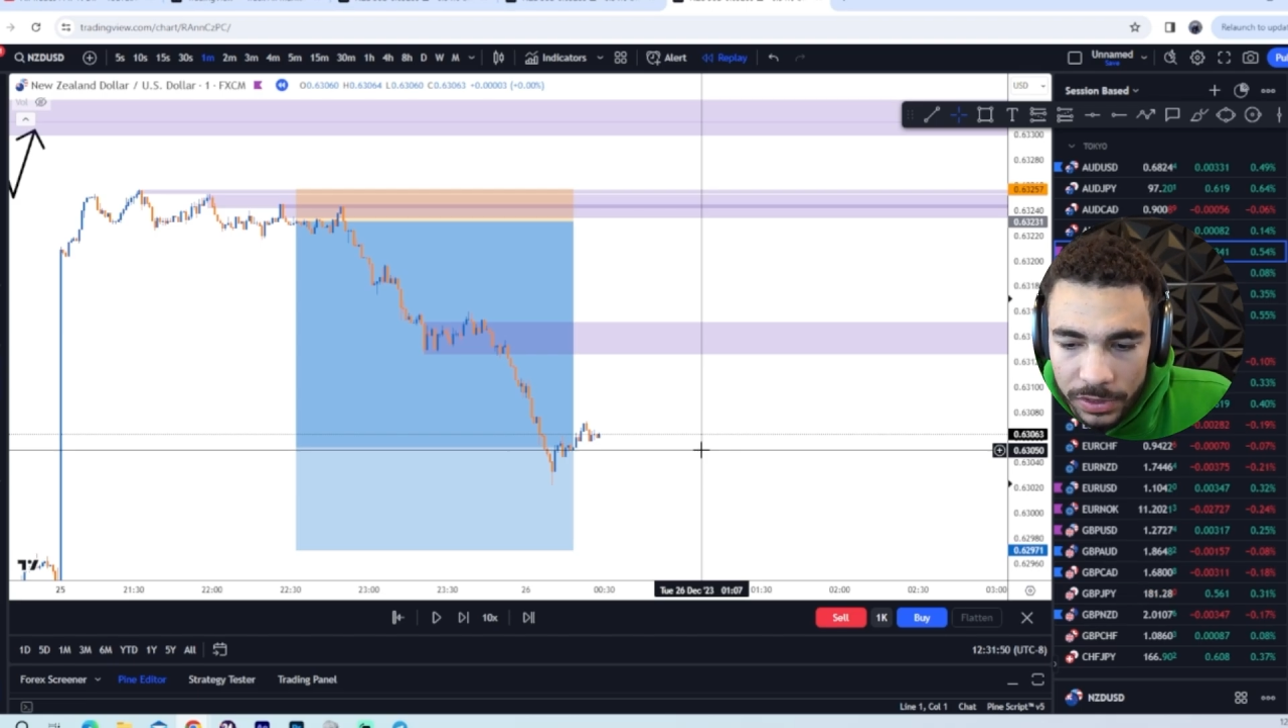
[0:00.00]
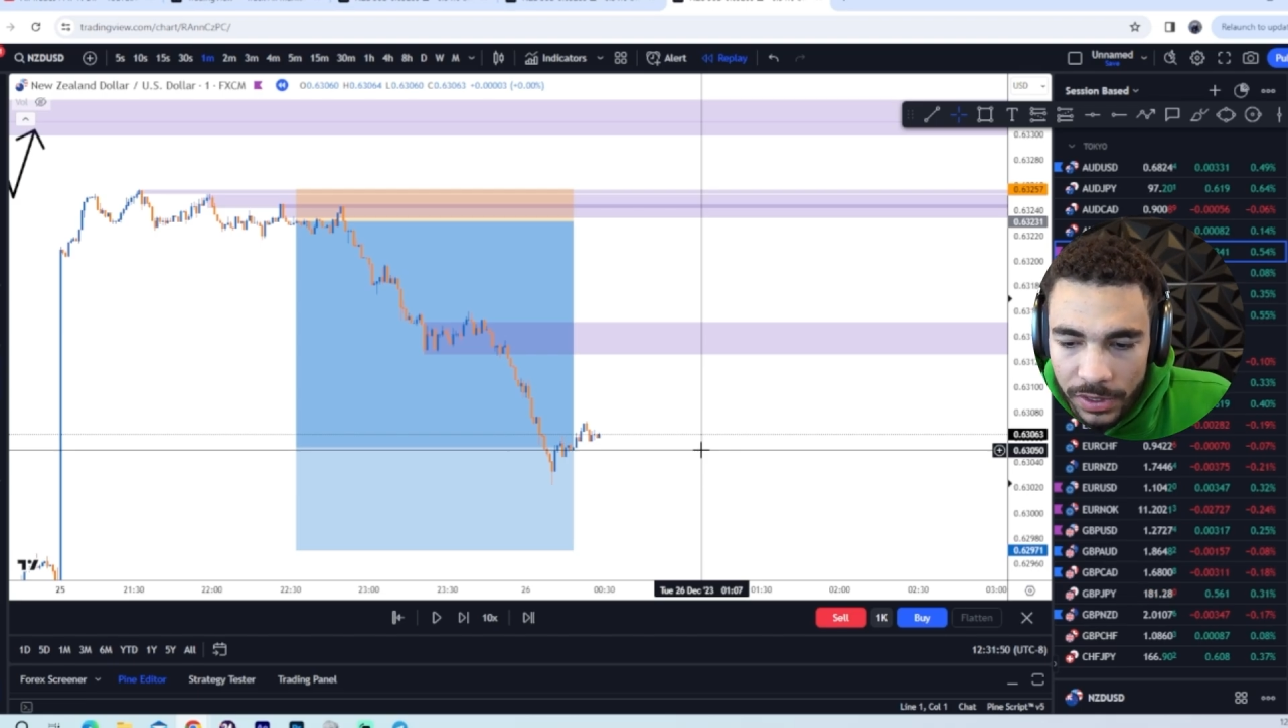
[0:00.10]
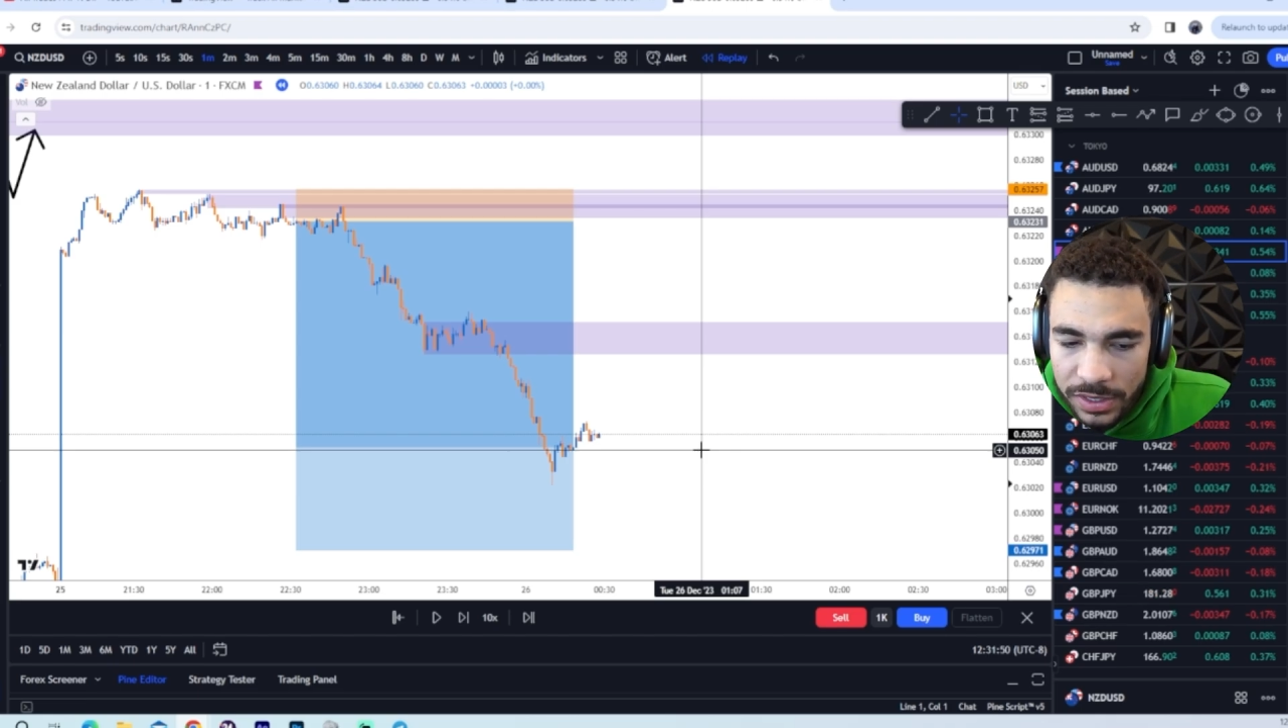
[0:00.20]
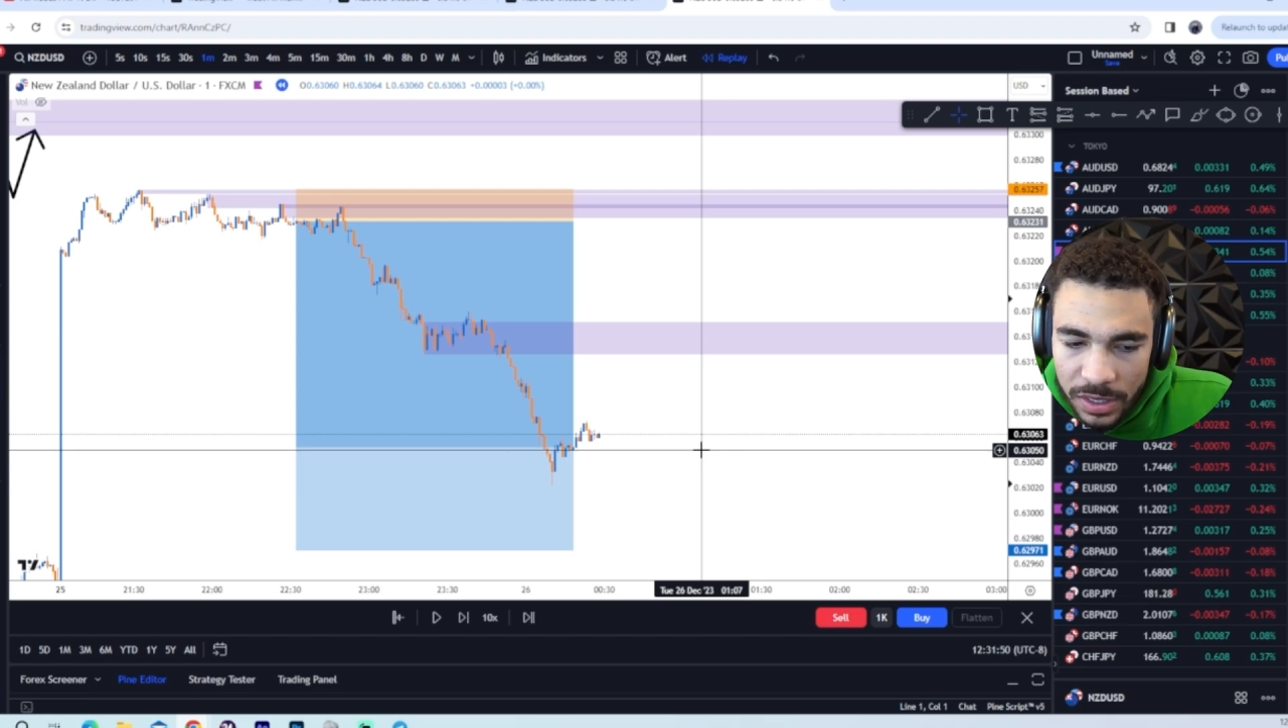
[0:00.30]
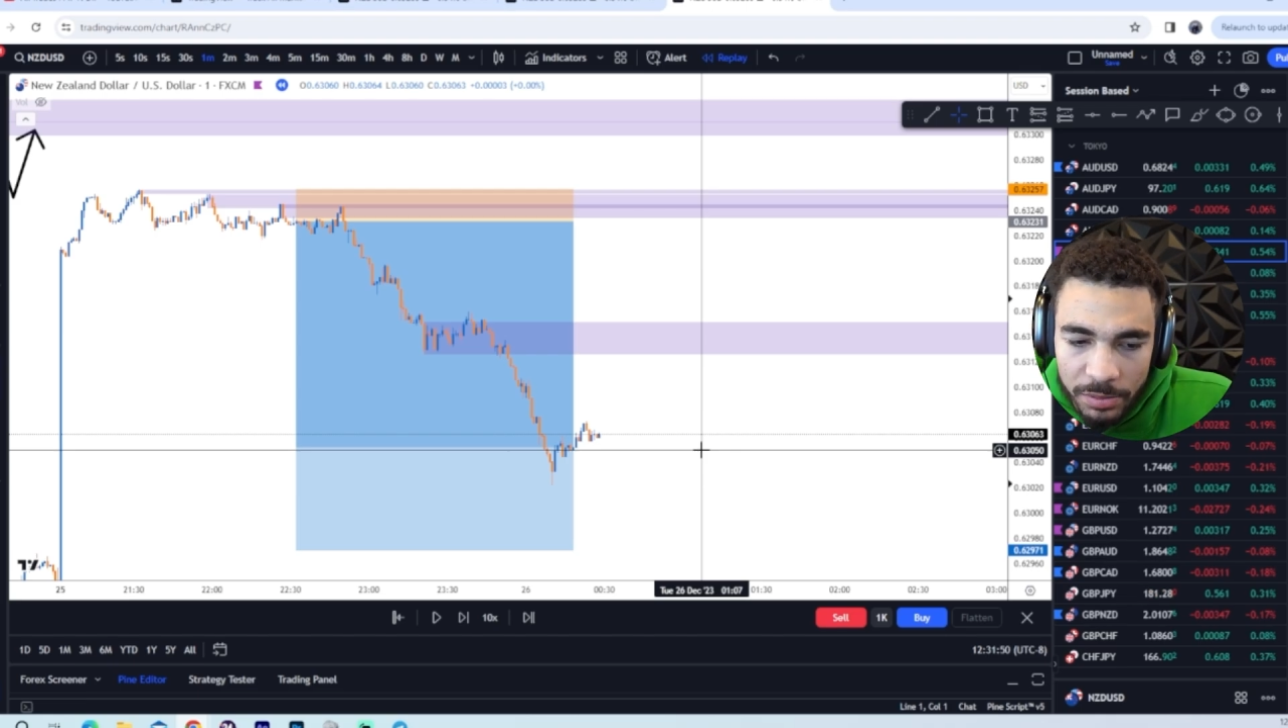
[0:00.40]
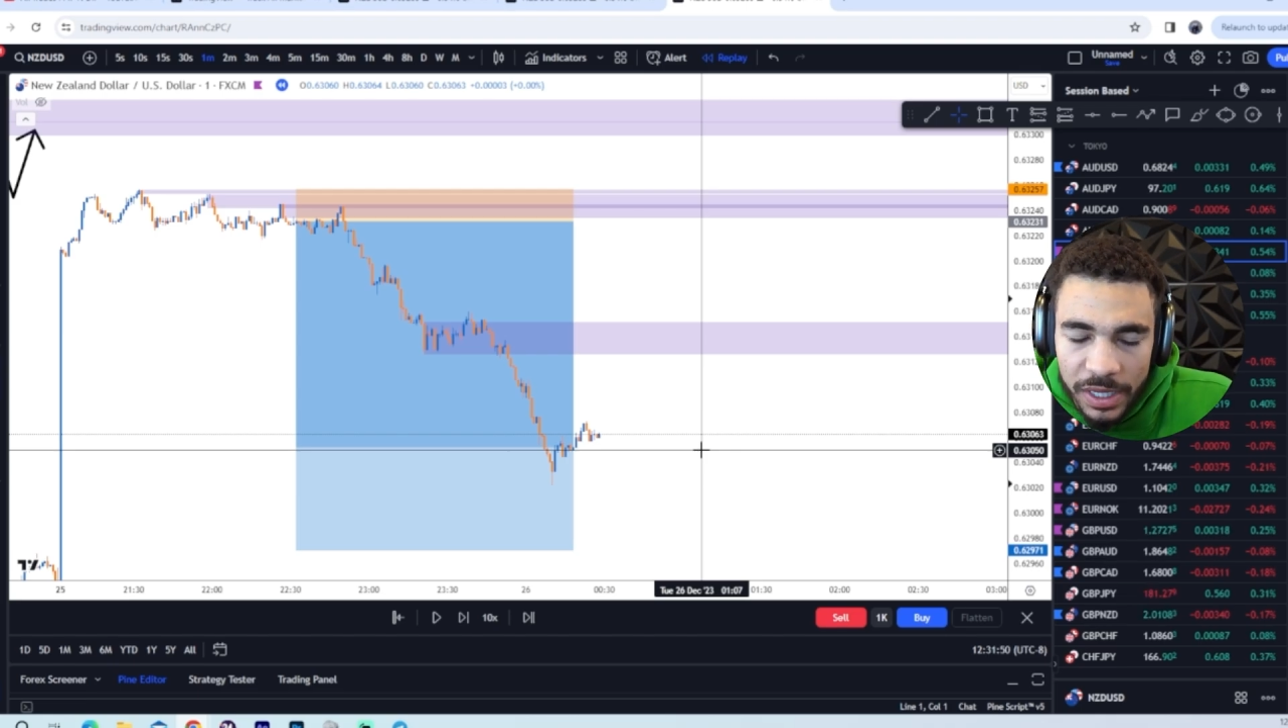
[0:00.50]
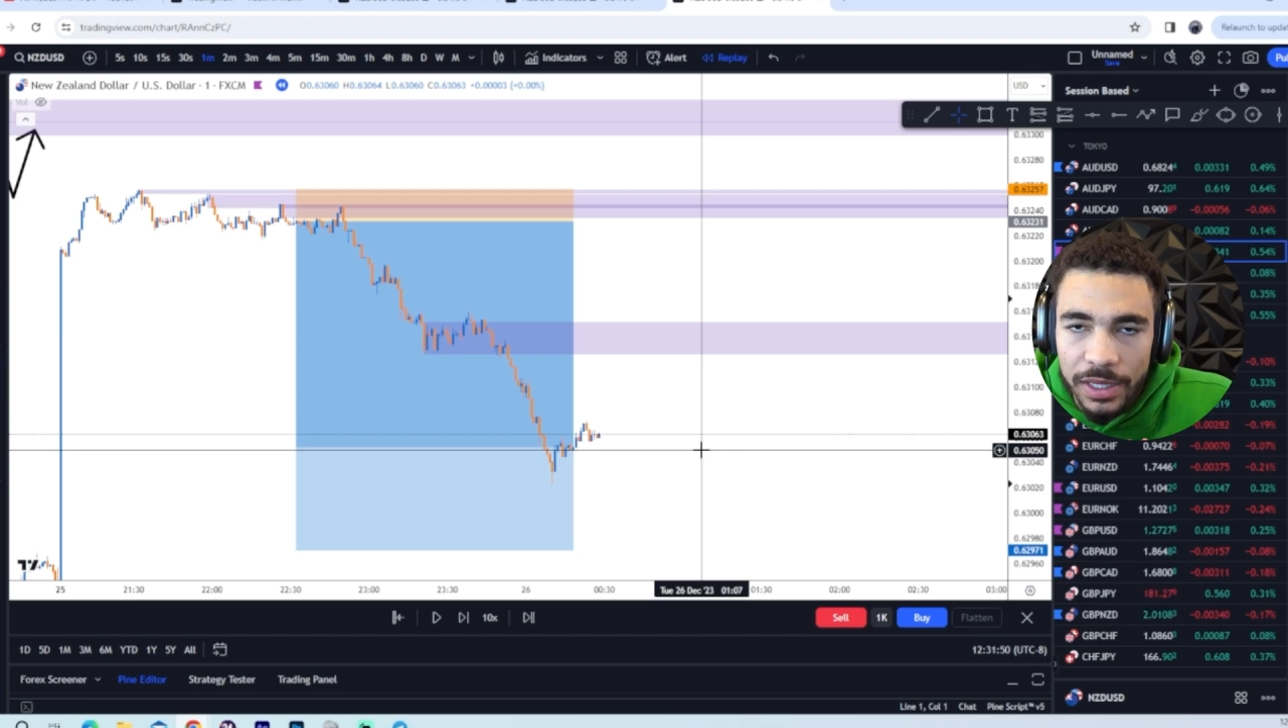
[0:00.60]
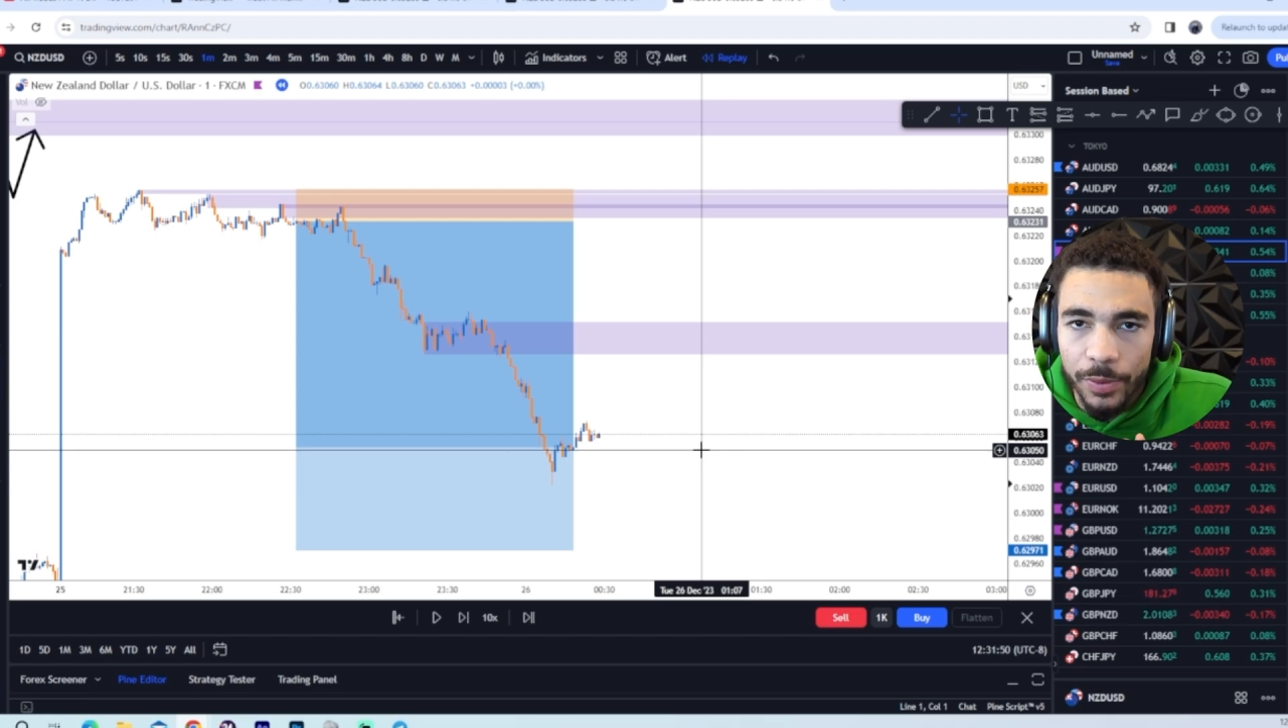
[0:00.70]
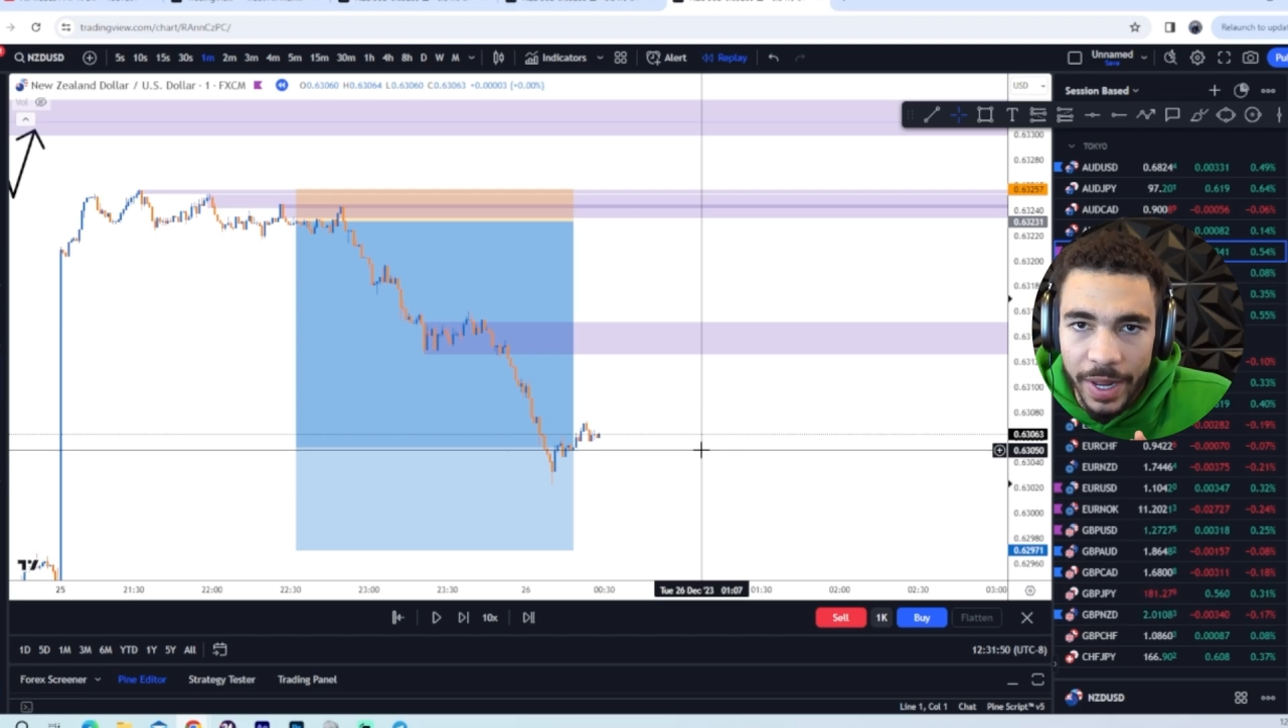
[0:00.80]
doesn't mean that we